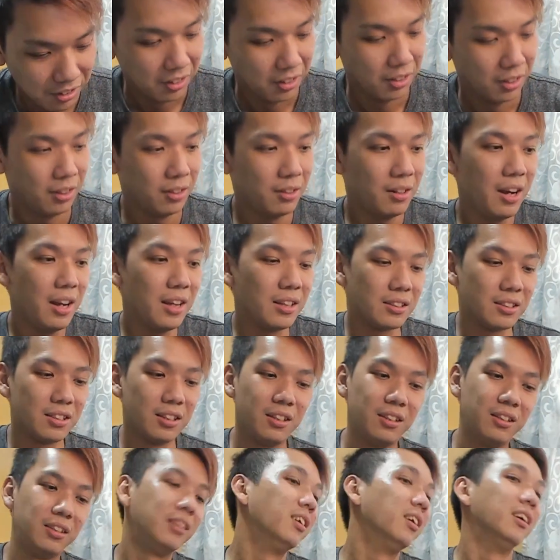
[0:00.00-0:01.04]
Alright,
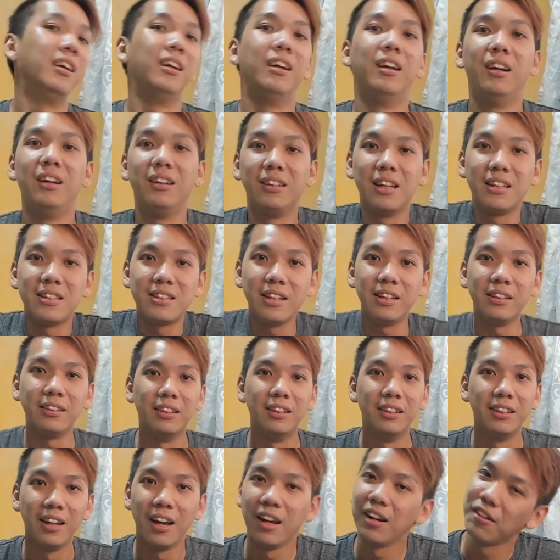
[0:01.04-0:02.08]
that's it.
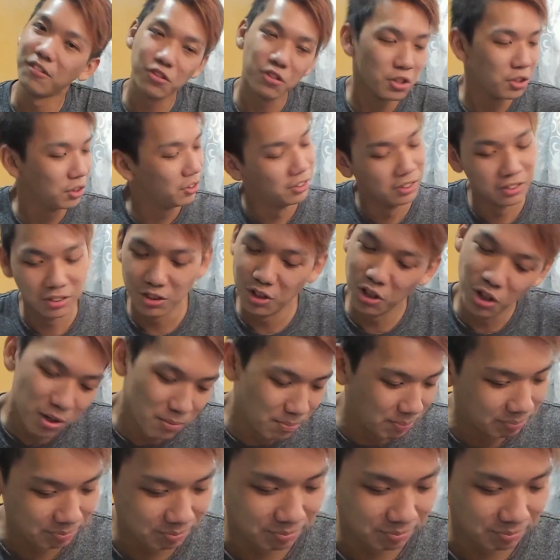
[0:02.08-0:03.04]
End of show. Go home.